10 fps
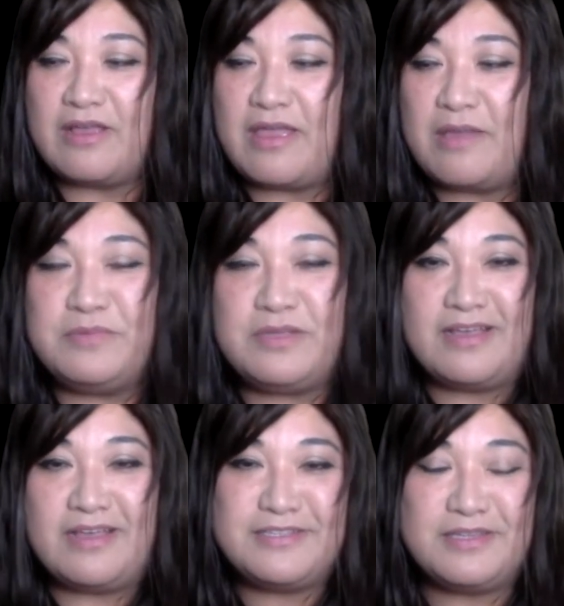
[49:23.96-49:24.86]
am
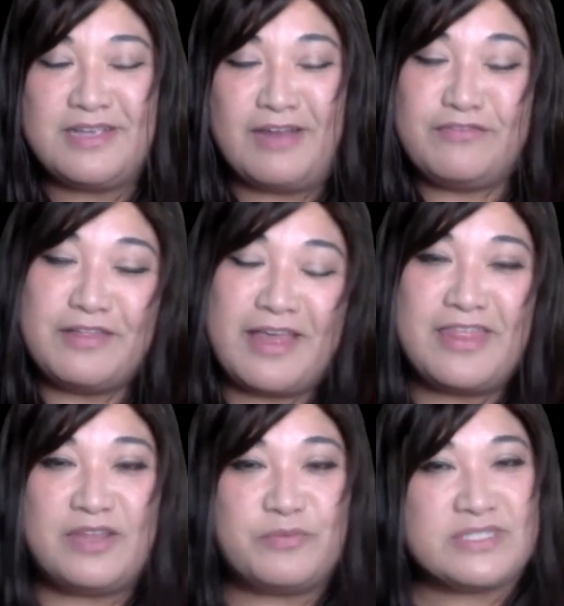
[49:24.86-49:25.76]
kind of glad
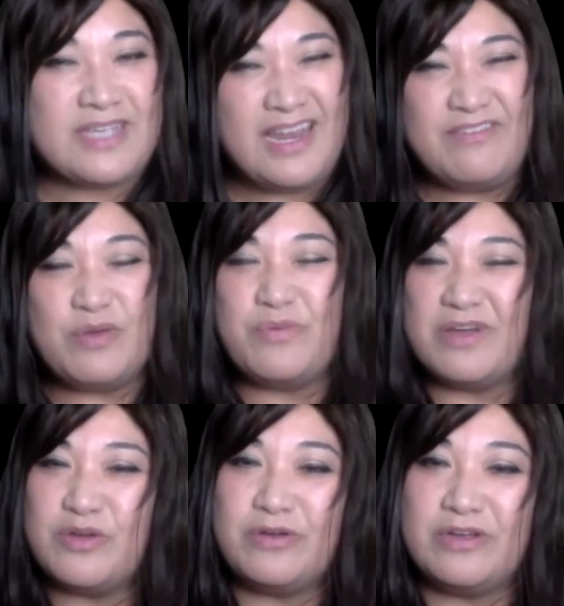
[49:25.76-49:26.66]
that it was kind of a
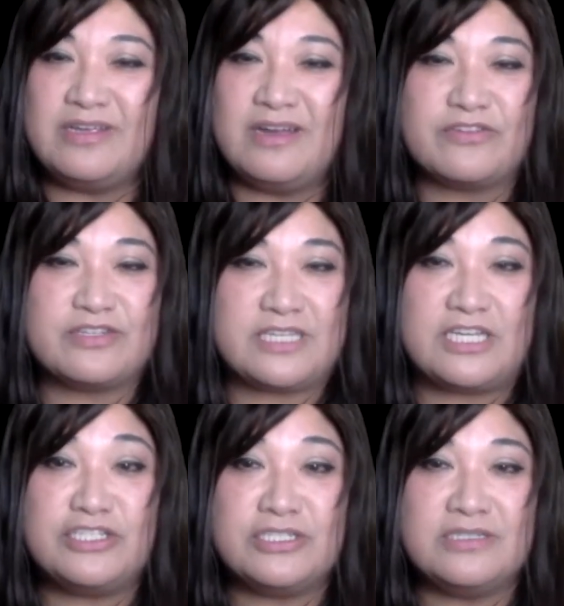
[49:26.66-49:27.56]
one-on-one
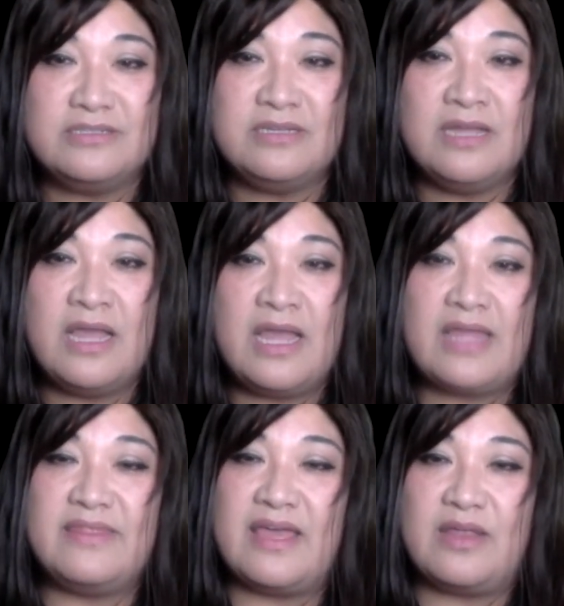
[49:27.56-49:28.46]
conversation,
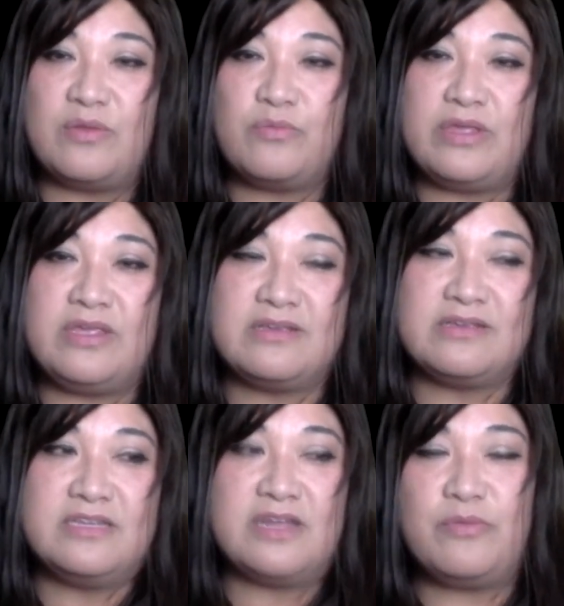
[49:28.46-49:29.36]
that we
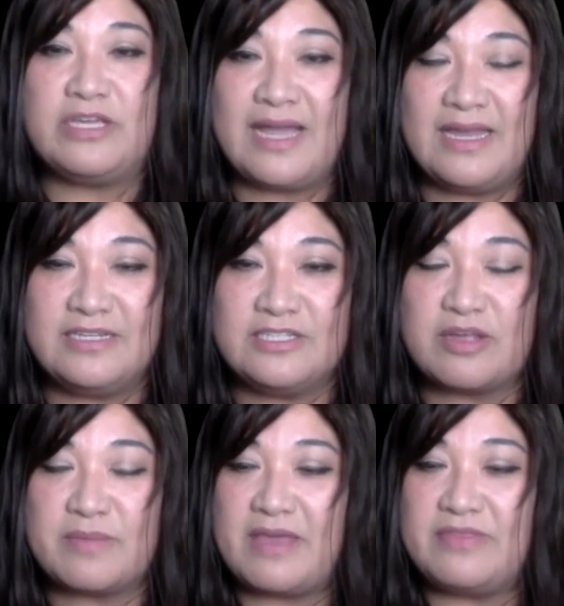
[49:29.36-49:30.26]
could kind of talk
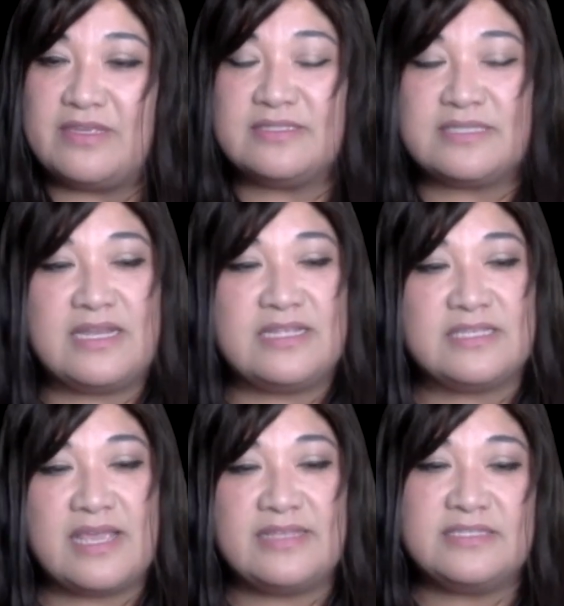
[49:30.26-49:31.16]
about this. And
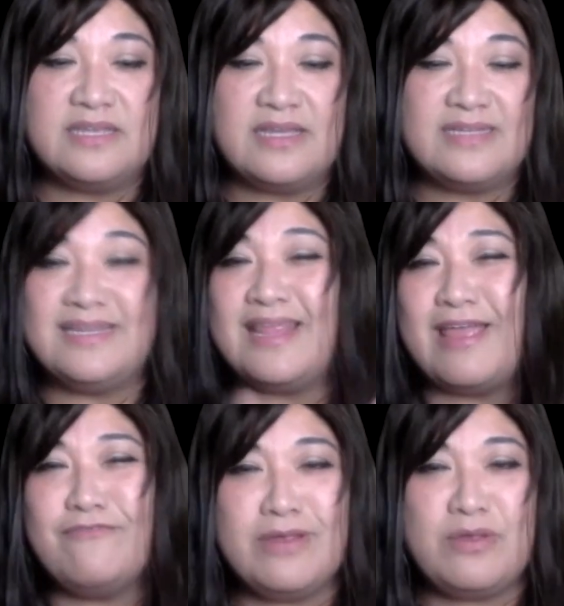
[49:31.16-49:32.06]
it's not,
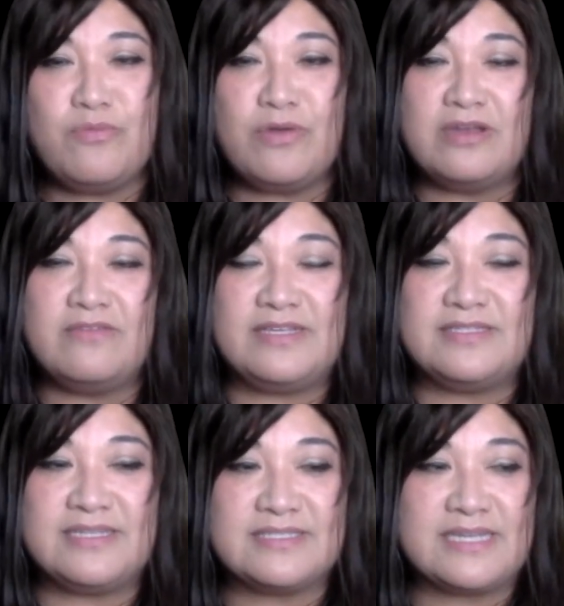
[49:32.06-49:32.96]
every one of these
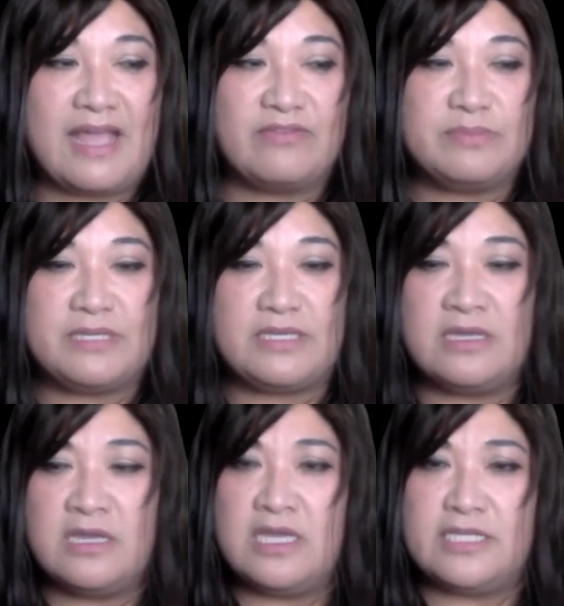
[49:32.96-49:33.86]
doesn't have to be
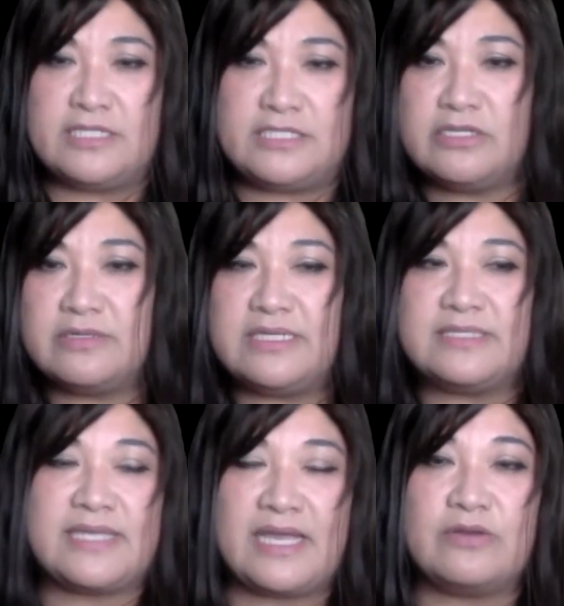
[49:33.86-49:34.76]
a
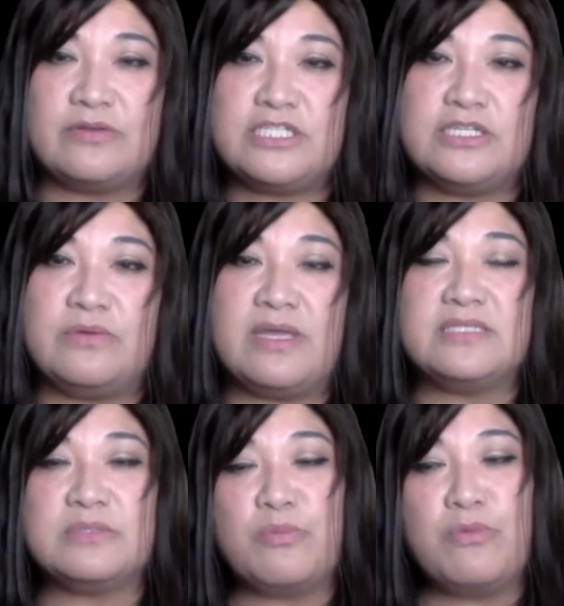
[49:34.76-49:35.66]
serious how-to.
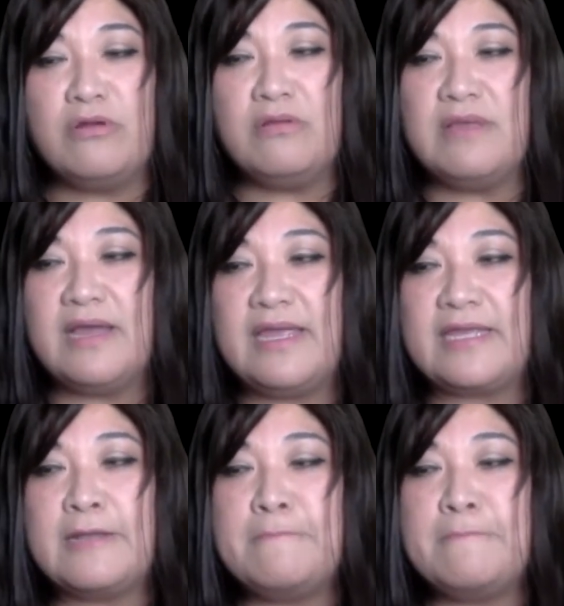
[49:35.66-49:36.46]
It's more like